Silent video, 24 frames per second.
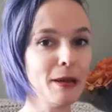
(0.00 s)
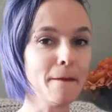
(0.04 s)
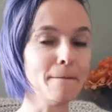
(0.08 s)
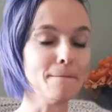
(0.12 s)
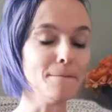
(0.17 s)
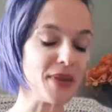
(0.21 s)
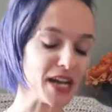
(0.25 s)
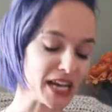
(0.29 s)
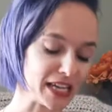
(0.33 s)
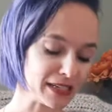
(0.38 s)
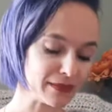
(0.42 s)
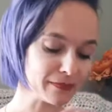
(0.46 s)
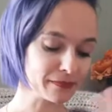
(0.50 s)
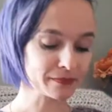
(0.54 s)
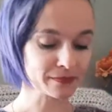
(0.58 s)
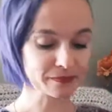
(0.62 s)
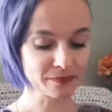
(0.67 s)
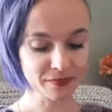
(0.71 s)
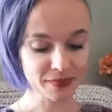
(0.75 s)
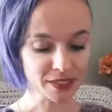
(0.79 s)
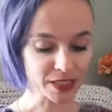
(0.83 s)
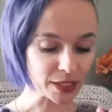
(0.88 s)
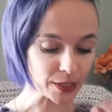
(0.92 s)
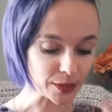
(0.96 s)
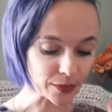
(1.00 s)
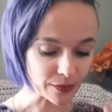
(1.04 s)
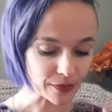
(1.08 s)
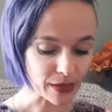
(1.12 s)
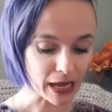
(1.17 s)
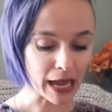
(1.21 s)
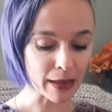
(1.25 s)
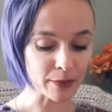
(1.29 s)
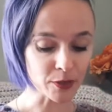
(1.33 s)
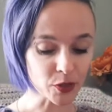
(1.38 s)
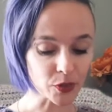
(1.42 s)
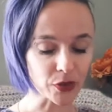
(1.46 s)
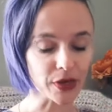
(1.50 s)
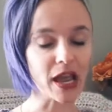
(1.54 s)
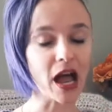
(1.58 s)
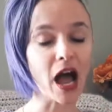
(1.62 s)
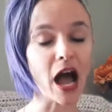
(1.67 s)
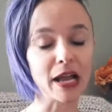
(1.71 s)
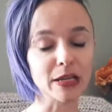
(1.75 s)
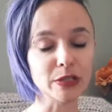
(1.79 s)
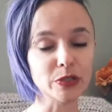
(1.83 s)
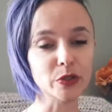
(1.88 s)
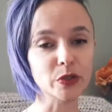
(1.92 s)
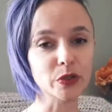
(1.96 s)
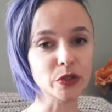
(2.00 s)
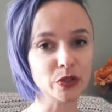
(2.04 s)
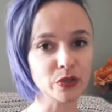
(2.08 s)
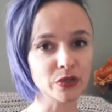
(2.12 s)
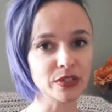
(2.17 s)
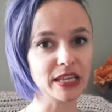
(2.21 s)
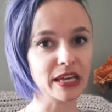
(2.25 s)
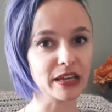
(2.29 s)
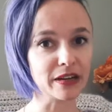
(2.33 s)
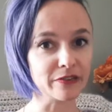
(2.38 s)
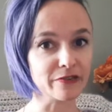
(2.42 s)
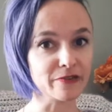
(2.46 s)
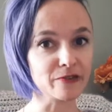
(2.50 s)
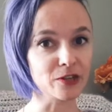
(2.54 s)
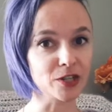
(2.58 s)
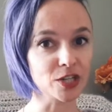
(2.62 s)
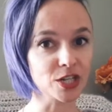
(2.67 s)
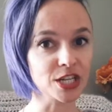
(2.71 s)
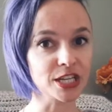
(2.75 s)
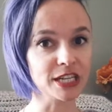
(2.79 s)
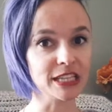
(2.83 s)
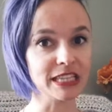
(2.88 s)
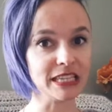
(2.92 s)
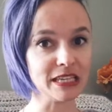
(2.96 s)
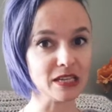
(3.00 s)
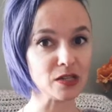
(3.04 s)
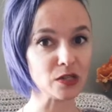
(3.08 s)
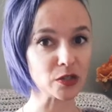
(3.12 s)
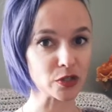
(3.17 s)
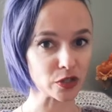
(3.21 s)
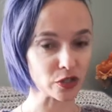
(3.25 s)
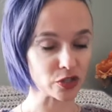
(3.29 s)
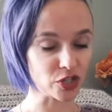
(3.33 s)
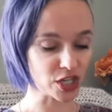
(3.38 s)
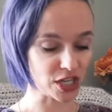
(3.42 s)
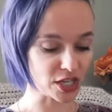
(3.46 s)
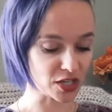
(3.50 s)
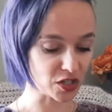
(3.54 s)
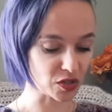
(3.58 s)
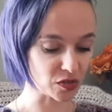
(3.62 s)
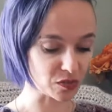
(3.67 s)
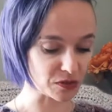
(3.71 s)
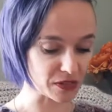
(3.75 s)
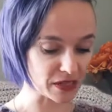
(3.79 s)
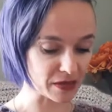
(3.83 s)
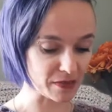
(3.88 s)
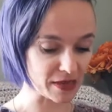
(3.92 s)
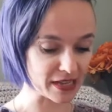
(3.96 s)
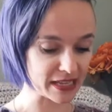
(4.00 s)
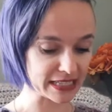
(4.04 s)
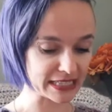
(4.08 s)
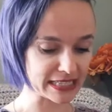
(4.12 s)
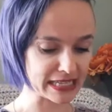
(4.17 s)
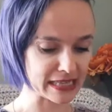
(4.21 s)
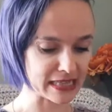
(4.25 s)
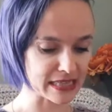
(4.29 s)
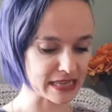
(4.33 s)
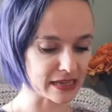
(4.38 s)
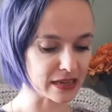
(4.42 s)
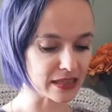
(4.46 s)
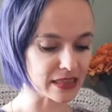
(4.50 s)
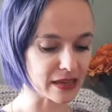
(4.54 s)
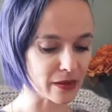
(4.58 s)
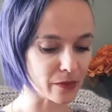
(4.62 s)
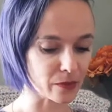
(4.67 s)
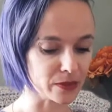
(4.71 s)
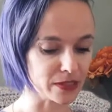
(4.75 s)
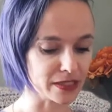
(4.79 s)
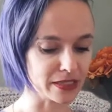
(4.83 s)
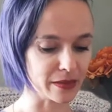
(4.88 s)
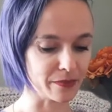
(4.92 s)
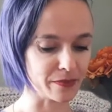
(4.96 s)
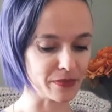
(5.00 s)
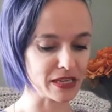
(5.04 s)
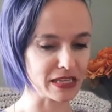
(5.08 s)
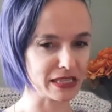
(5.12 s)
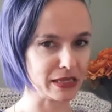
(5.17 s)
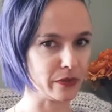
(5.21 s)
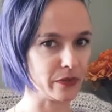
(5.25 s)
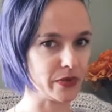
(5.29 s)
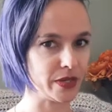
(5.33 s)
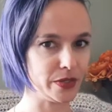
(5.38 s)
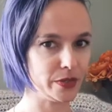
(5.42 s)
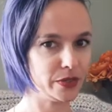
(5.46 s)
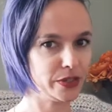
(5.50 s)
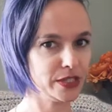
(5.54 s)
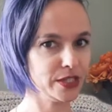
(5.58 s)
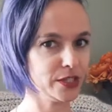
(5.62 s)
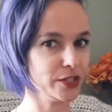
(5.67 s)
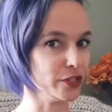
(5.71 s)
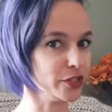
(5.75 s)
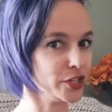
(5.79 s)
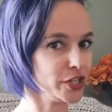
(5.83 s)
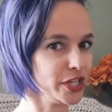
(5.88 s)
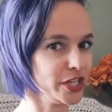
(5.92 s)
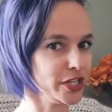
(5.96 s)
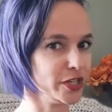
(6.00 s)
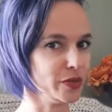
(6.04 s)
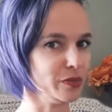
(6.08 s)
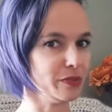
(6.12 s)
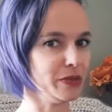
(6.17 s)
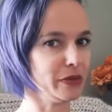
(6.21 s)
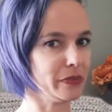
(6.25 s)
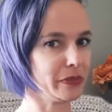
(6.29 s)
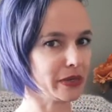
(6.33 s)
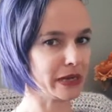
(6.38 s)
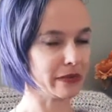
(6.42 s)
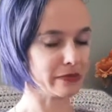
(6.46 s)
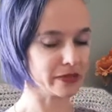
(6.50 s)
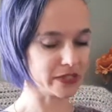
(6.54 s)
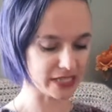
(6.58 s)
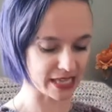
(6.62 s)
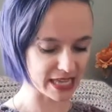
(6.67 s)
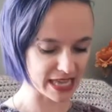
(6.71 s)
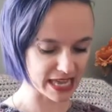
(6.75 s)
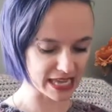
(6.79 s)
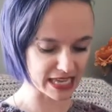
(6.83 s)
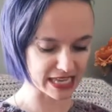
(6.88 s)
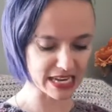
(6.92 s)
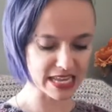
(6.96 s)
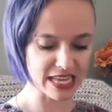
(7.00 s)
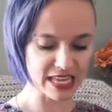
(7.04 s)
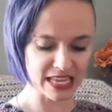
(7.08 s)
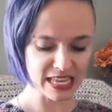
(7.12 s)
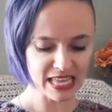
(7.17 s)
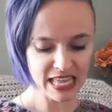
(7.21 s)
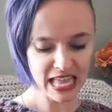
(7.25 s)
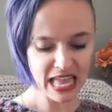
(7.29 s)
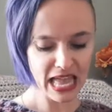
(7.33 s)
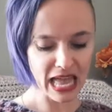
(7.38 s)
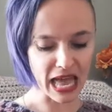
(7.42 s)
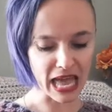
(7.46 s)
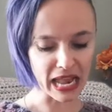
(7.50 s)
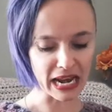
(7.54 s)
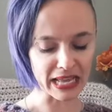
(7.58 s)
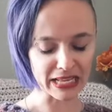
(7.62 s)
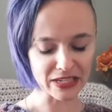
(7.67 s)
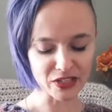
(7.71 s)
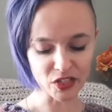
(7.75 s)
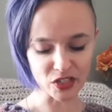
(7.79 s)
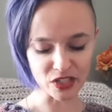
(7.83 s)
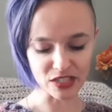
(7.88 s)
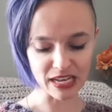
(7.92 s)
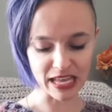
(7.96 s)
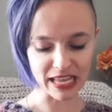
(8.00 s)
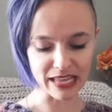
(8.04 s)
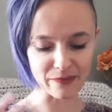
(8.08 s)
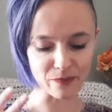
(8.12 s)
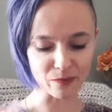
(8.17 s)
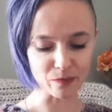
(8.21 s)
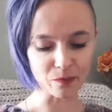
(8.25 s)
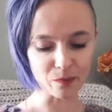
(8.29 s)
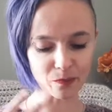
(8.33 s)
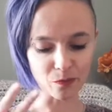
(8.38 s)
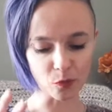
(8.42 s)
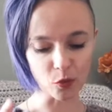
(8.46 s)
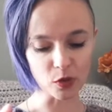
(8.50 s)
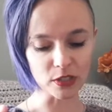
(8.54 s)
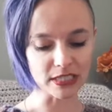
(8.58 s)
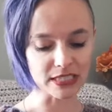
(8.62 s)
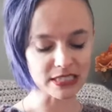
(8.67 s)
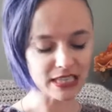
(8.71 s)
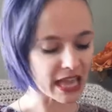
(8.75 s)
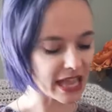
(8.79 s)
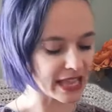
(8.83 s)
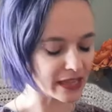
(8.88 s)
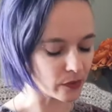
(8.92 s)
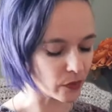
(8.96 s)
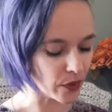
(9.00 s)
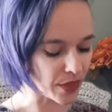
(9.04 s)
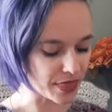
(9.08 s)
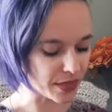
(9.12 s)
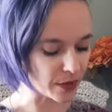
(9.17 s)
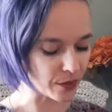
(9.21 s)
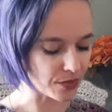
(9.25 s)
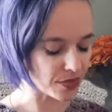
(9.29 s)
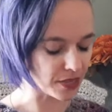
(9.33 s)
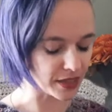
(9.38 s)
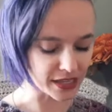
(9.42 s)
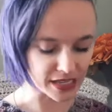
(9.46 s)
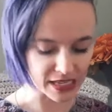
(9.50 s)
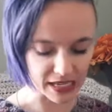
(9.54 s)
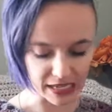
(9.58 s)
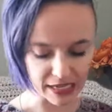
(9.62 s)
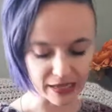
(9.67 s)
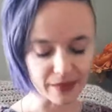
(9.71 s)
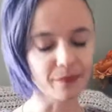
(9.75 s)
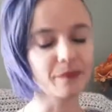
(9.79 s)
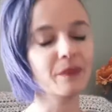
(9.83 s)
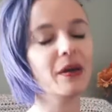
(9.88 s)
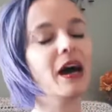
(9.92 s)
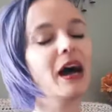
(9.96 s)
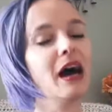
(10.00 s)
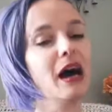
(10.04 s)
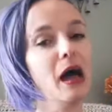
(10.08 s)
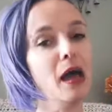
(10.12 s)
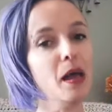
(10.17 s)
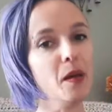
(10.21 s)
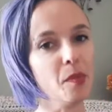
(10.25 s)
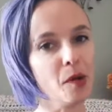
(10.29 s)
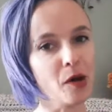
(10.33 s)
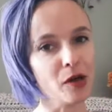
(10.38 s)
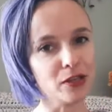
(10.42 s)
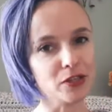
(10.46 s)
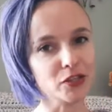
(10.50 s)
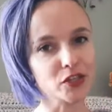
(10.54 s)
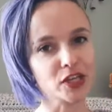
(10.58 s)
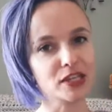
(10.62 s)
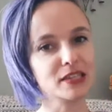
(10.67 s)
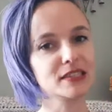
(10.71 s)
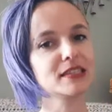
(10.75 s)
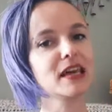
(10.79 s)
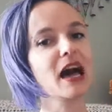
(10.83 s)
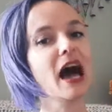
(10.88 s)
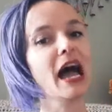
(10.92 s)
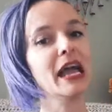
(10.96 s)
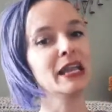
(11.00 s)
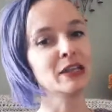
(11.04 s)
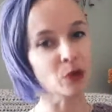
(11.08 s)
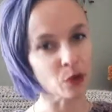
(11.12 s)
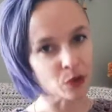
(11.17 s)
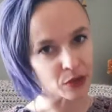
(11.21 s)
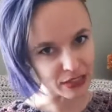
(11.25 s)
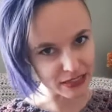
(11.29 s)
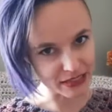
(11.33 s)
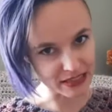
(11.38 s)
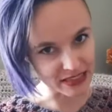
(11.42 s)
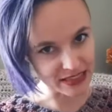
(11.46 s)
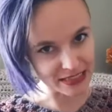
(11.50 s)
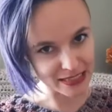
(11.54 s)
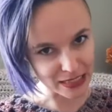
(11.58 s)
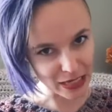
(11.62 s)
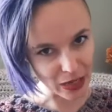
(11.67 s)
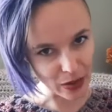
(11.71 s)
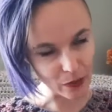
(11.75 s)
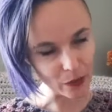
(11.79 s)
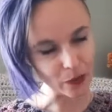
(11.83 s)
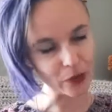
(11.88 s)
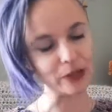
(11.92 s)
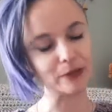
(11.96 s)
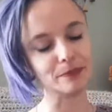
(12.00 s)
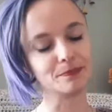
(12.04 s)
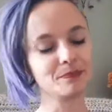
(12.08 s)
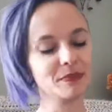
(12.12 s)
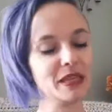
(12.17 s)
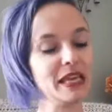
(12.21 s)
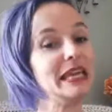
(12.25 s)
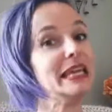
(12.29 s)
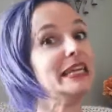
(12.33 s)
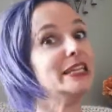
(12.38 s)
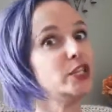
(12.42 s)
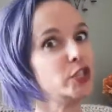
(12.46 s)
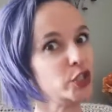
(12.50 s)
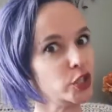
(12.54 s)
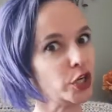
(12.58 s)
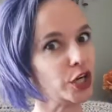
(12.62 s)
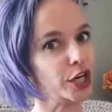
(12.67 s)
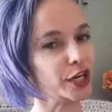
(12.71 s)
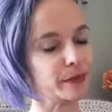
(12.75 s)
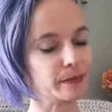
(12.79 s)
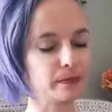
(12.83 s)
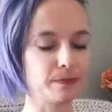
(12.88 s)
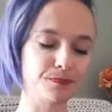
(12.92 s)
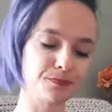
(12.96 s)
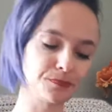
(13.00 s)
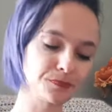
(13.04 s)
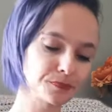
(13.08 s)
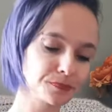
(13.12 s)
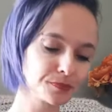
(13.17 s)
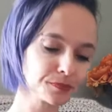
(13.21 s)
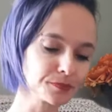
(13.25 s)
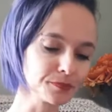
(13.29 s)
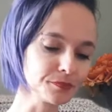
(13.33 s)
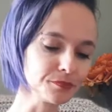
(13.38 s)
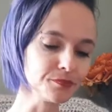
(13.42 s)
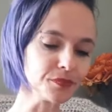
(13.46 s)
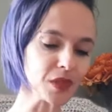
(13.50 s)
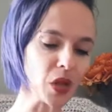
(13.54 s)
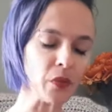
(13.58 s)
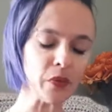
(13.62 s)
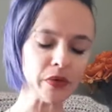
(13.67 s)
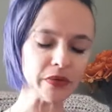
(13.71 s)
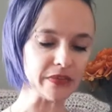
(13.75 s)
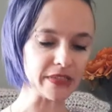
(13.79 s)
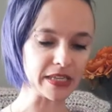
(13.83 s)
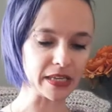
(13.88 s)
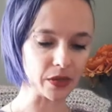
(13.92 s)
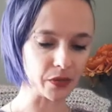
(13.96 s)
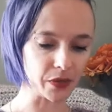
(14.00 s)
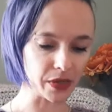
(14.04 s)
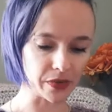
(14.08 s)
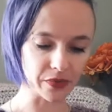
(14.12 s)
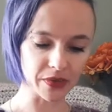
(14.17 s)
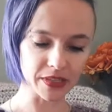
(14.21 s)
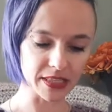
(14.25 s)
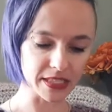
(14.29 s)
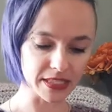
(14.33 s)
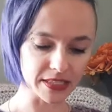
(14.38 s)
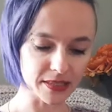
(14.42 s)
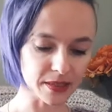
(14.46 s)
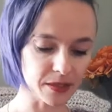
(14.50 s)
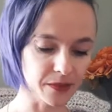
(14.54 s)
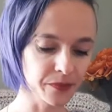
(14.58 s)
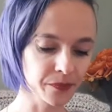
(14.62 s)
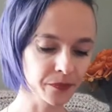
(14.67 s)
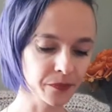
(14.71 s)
but you know, I'm sorry, I do use that unfortunately interchangeably because I think that was something that we used interchangeably when I was a kid, and I will say it without thinking. I apologize. I know this is not wool, it's yarn. Where was I going with this?